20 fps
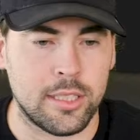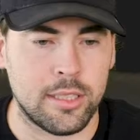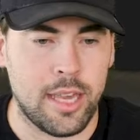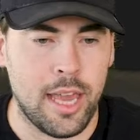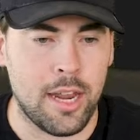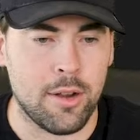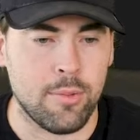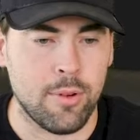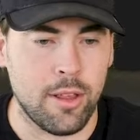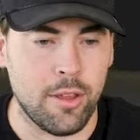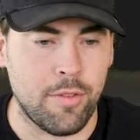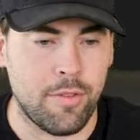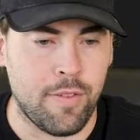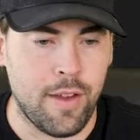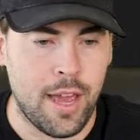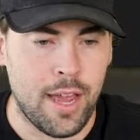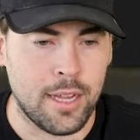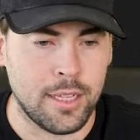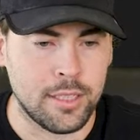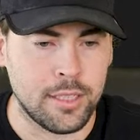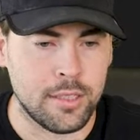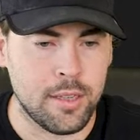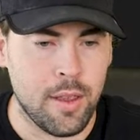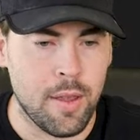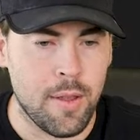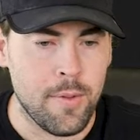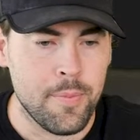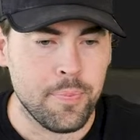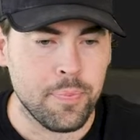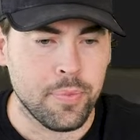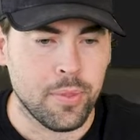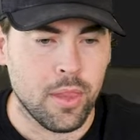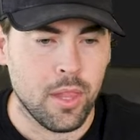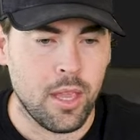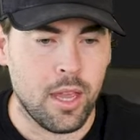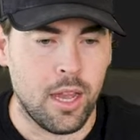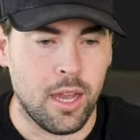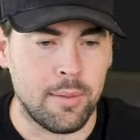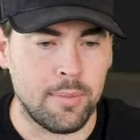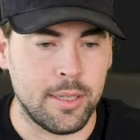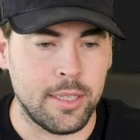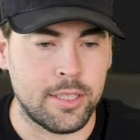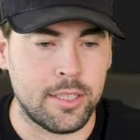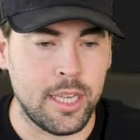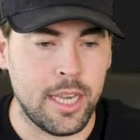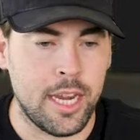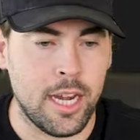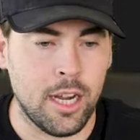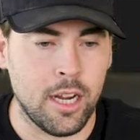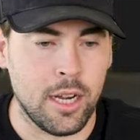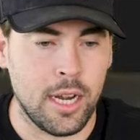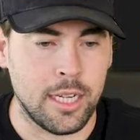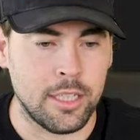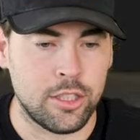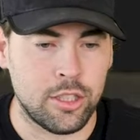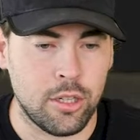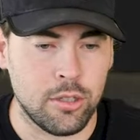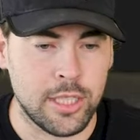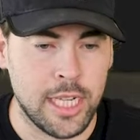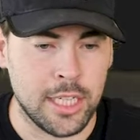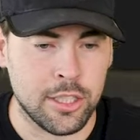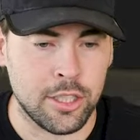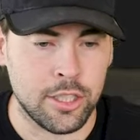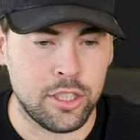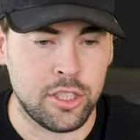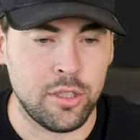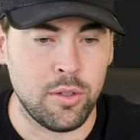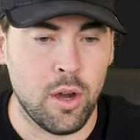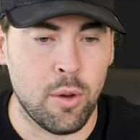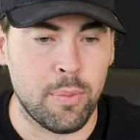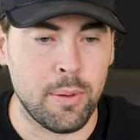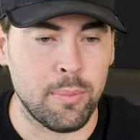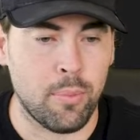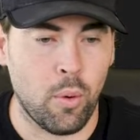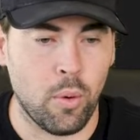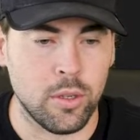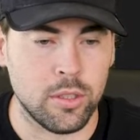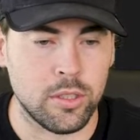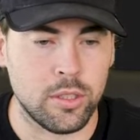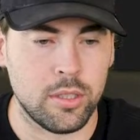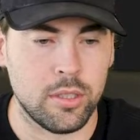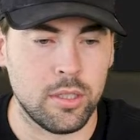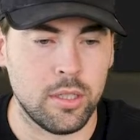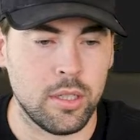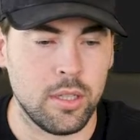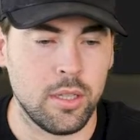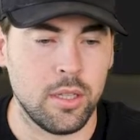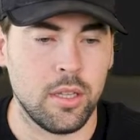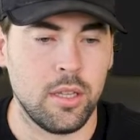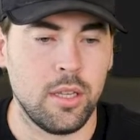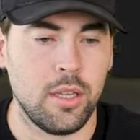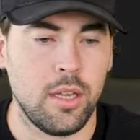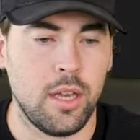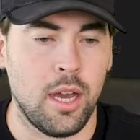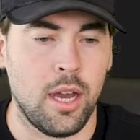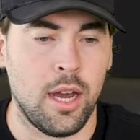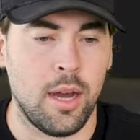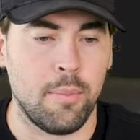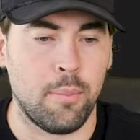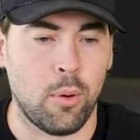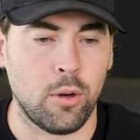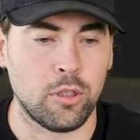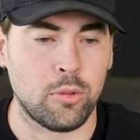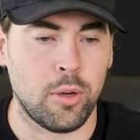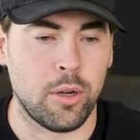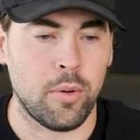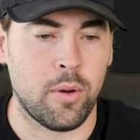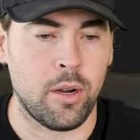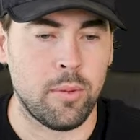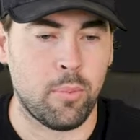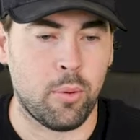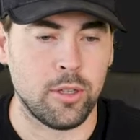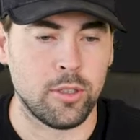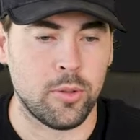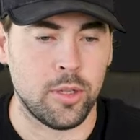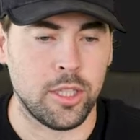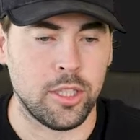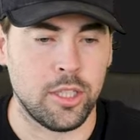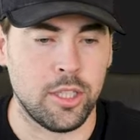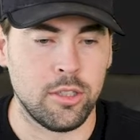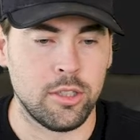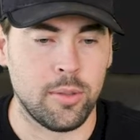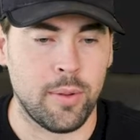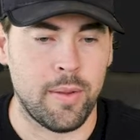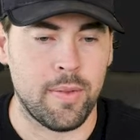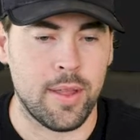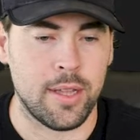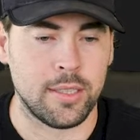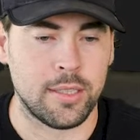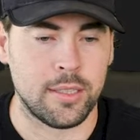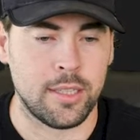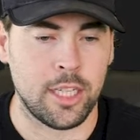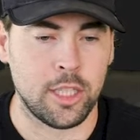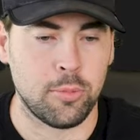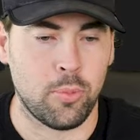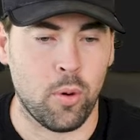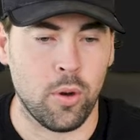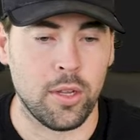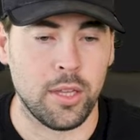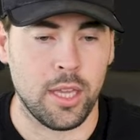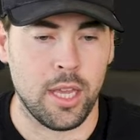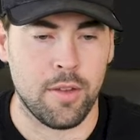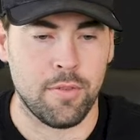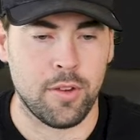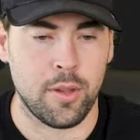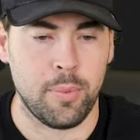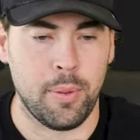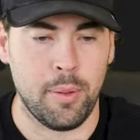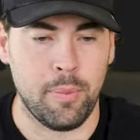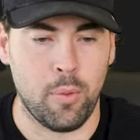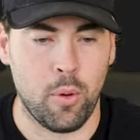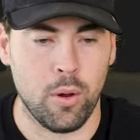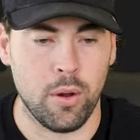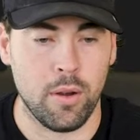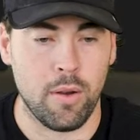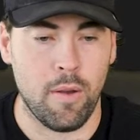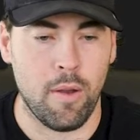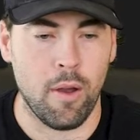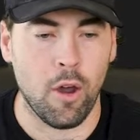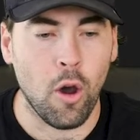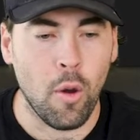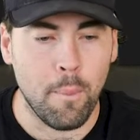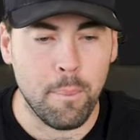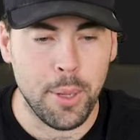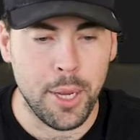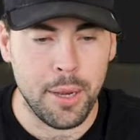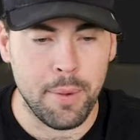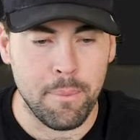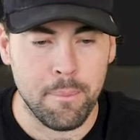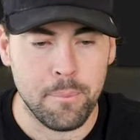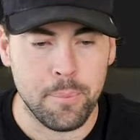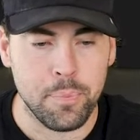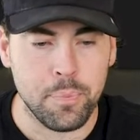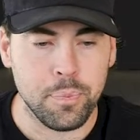scan really fast. You see here, it shows actually 2 open ports, port 21, port 22. So we have the SSH port and the FTP port open.